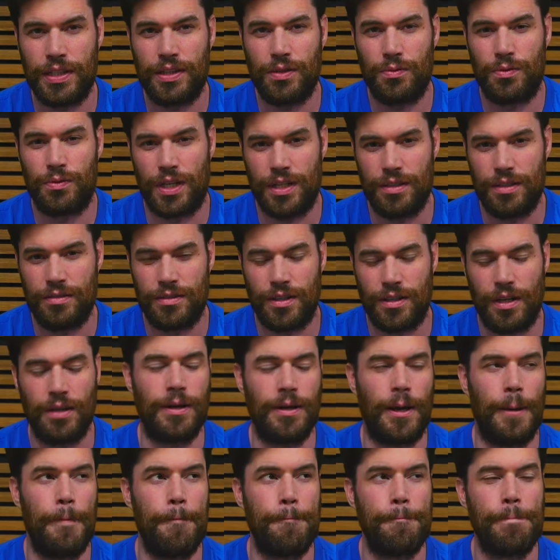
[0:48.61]
the run.
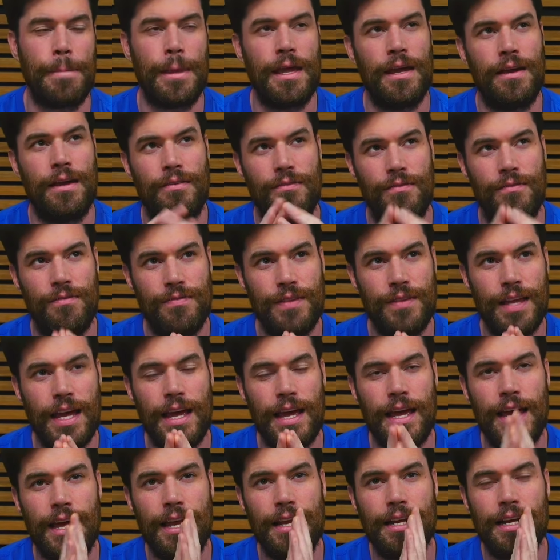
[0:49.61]
Okay. And
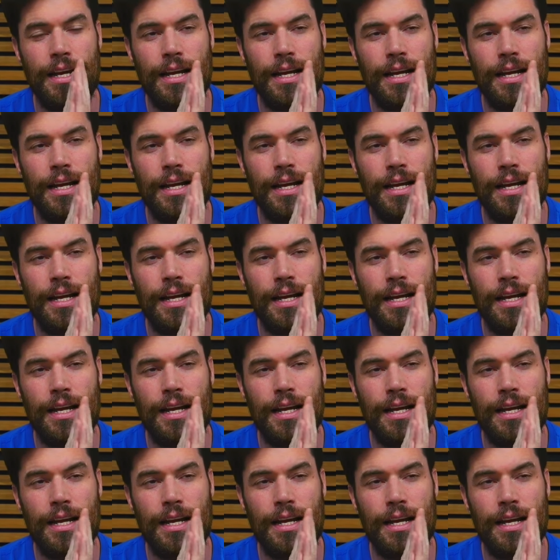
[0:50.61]
then